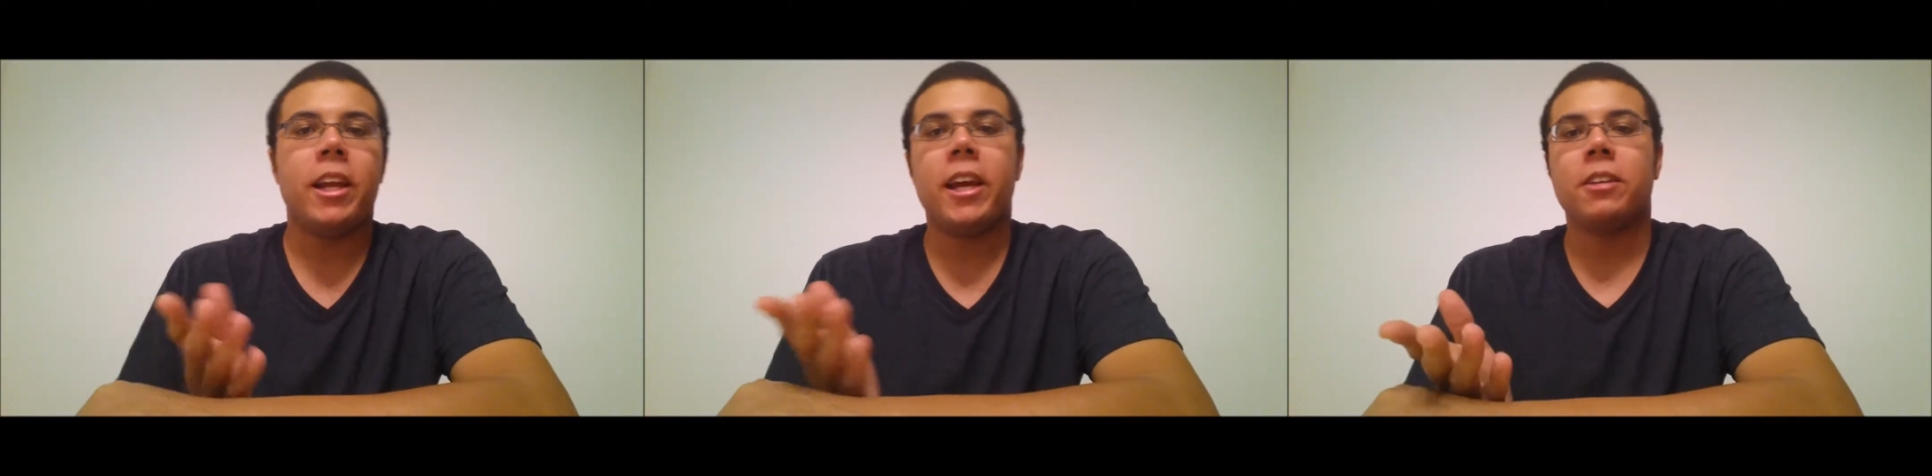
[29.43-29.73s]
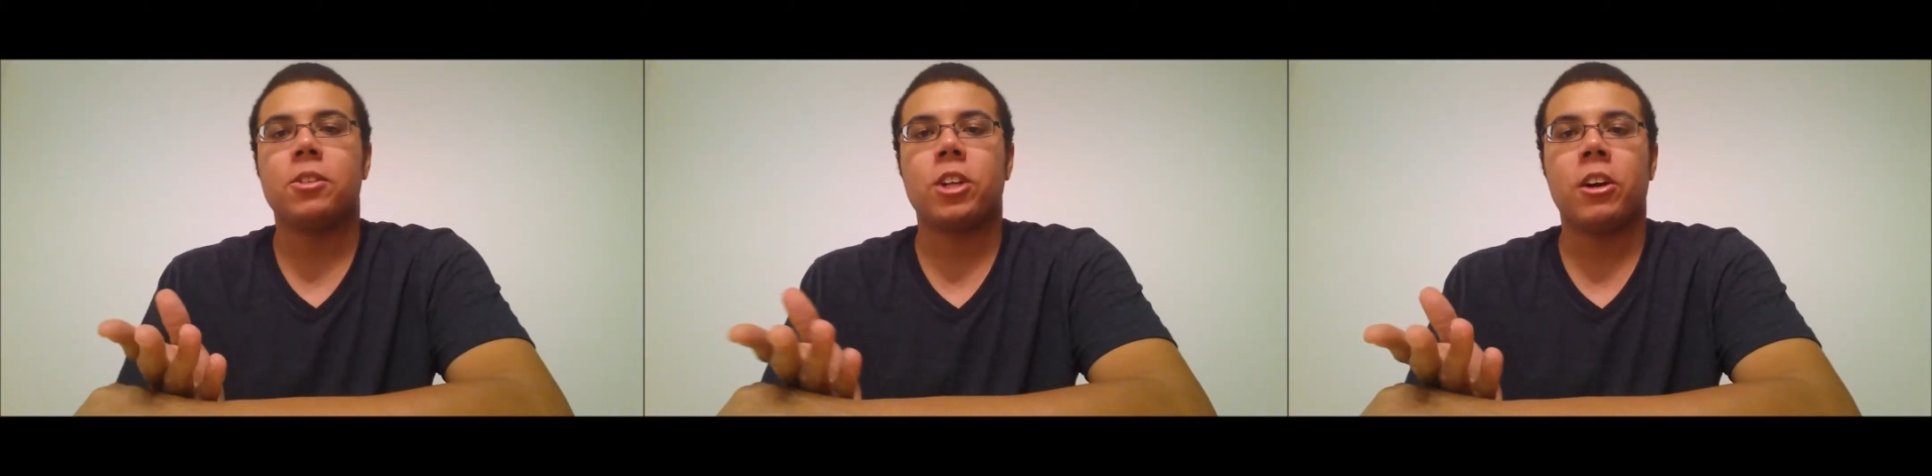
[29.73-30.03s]
And
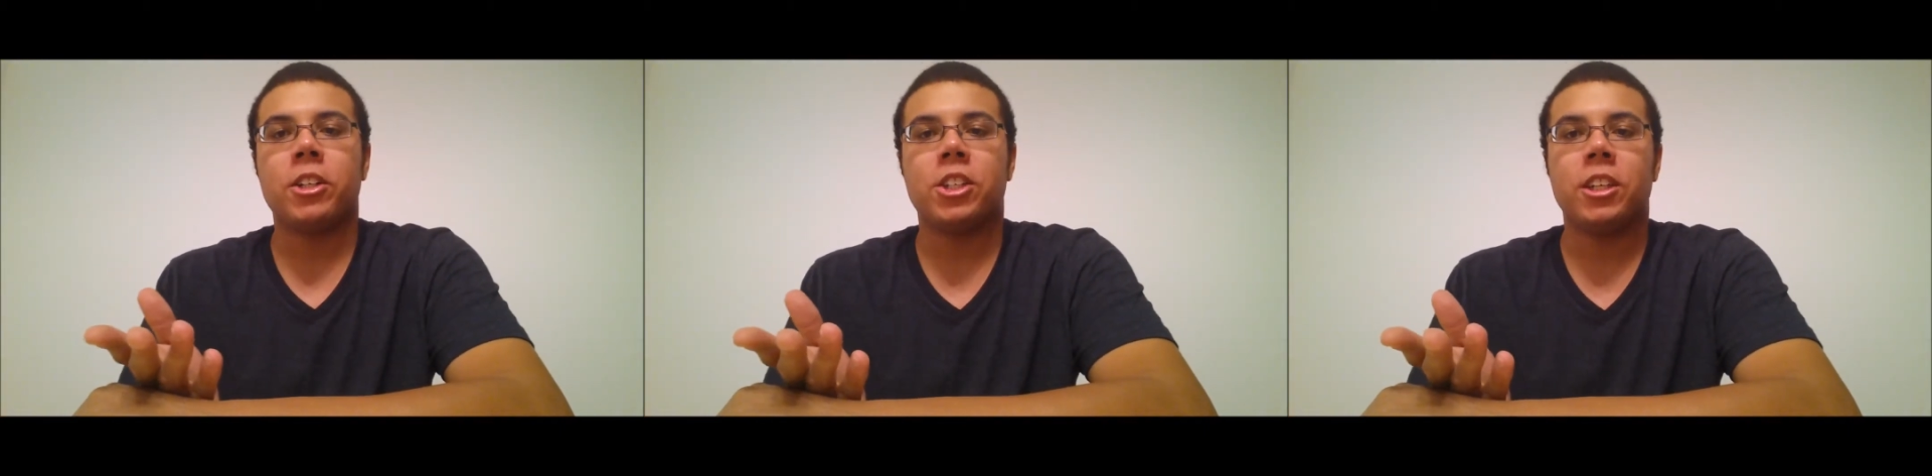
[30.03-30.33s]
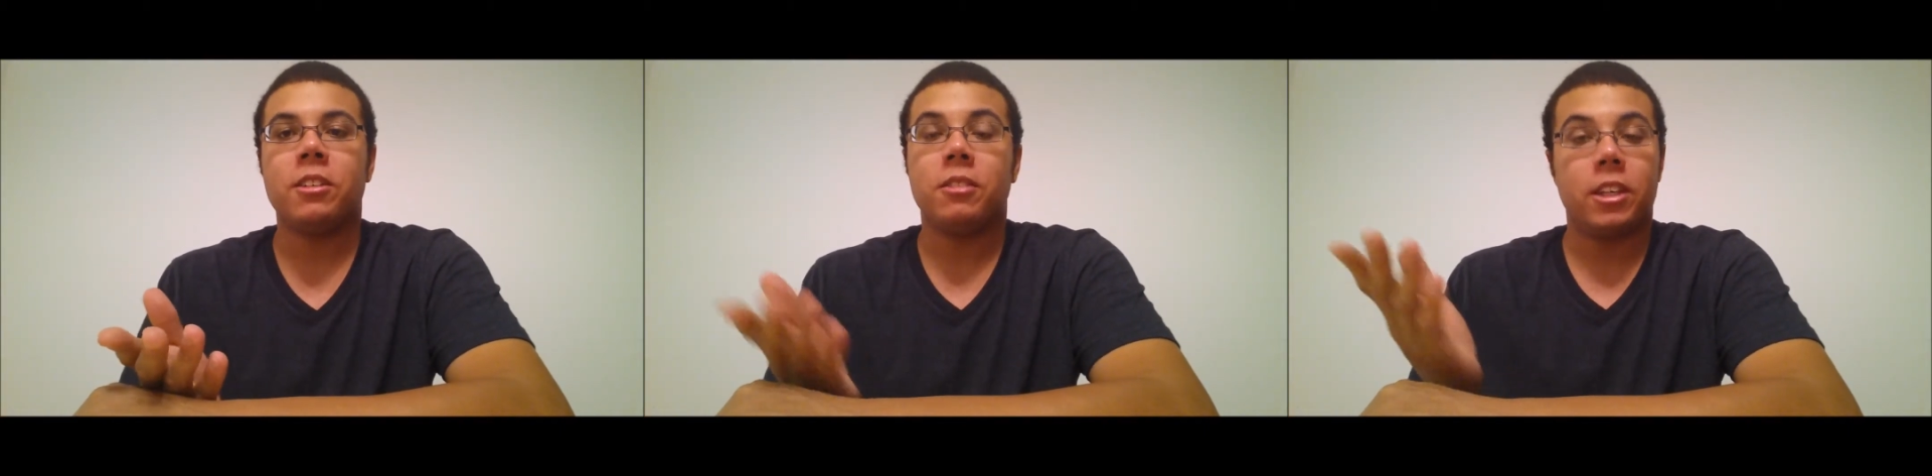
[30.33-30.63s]
hey, Charlie
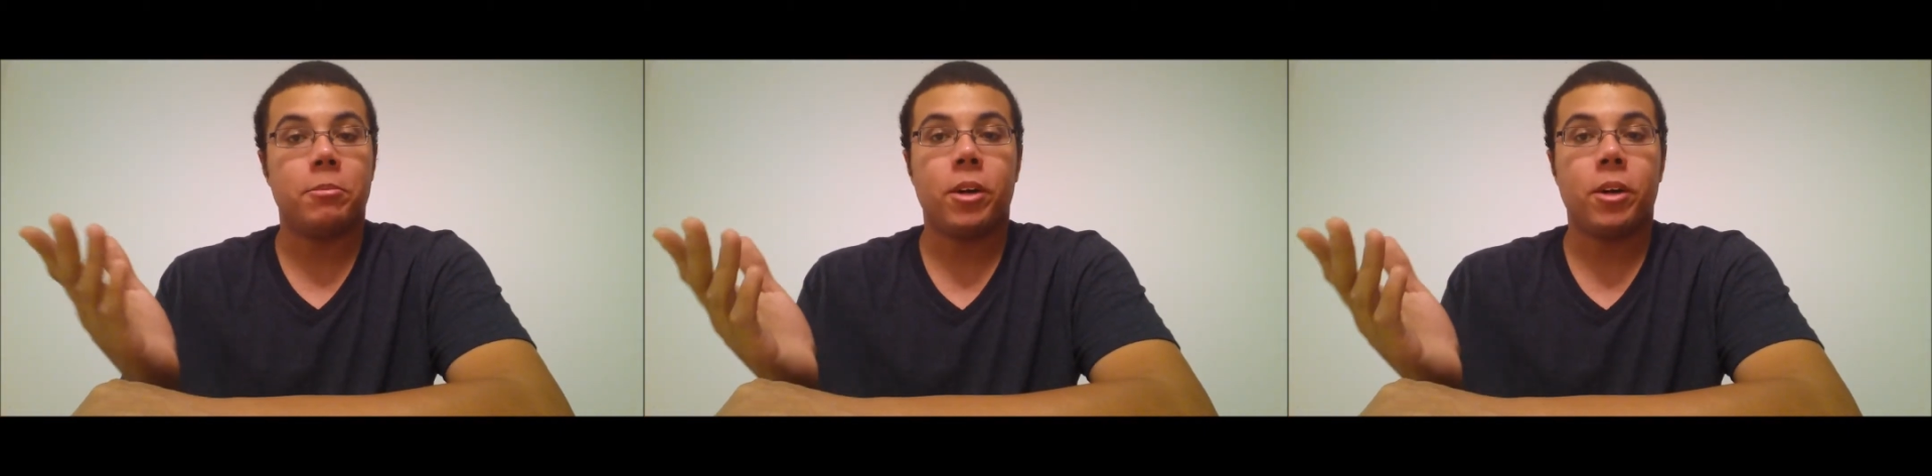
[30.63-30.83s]
Sheen is